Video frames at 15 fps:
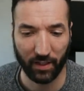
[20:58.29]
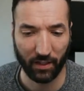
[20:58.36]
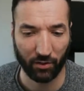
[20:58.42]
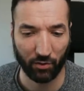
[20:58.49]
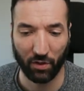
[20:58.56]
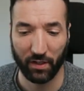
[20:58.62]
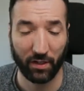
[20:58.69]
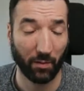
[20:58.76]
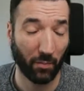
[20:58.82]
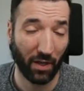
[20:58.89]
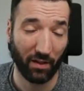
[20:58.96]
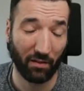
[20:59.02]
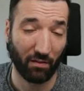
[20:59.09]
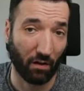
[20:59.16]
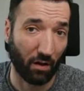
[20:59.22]
It really
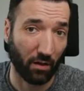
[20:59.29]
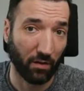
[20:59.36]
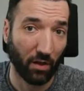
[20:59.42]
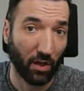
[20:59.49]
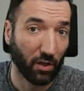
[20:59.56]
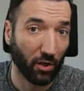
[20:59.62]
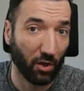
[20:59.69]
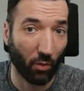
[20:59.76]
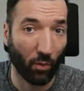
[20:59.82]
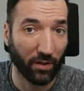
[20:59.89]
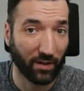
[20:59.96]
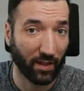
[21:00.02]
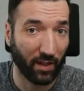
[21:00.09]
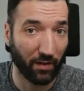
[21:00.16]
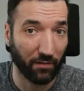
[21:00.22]
depends on what
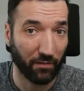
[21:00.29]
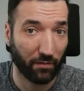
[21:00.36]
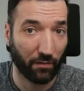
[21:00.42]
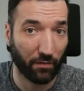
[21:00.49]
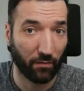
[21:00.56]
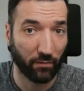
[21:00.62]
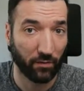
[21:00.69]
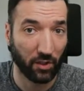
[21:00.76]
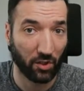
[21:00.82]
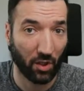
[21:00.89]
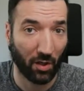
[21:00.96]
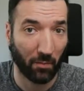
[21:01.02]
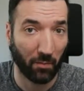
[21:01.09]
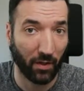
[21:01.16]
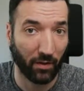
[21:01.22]
they've
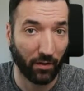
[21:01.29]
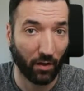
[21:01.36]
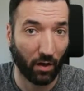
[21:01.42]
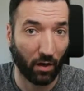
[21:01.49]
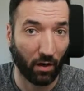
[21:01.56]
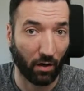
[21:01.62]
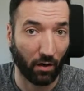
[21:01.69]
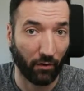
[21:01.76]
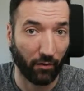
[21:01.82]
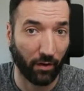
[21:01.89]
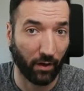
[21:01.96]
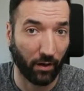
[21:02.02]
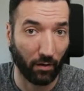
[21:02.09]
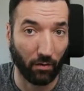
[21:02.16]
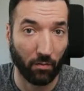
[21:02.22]
determined are
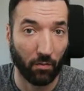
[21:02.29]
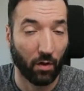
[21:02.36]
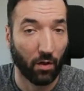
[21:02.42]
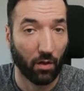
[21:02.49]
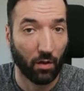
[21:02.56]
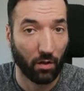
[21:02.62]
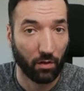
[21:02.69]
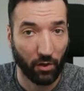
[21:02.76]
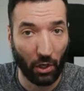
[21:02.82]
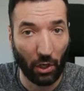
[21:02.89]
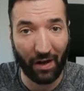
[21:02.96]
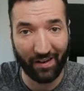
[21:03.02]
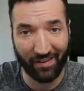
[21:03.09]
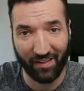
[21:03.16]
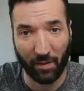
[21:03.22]
their
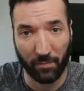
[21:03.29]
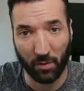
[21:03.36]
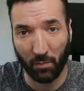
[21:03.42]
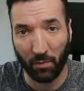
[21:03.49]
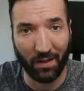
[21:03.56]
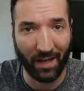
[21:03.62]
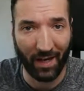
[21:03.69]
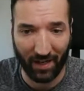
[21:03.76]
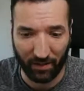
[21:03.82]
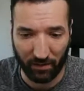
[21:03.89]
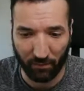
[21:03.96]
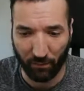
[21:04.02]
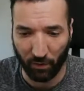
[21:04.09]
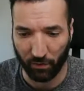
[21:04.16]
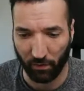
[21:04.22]
acceptable ads
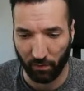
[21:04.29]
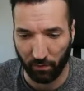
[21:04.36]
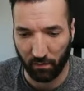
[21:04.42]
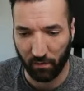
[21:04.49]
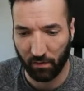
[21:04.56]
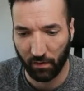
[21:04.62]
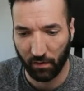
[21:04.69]
versus